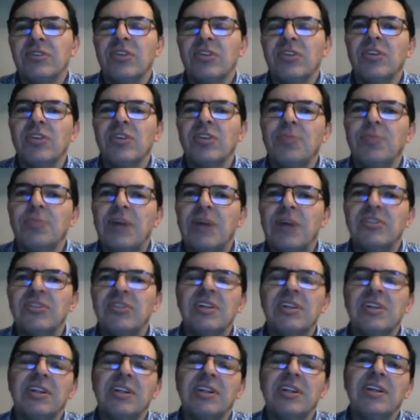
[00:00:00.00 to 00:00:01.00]
So you're
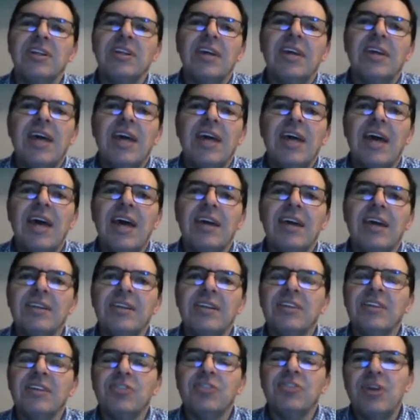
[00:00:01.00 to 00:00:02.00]
basically
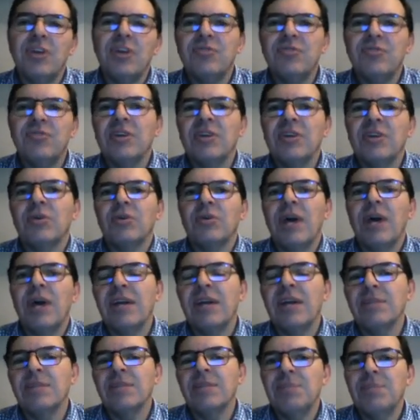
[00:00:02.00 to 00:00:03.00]
adding traffic or
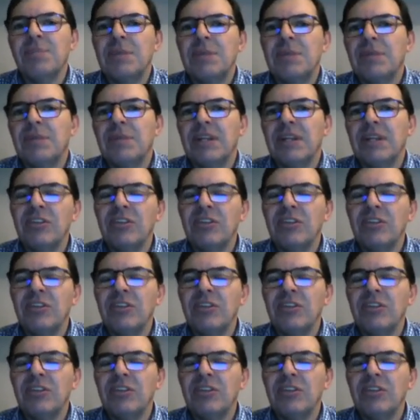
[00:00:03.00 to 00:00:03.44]
adding people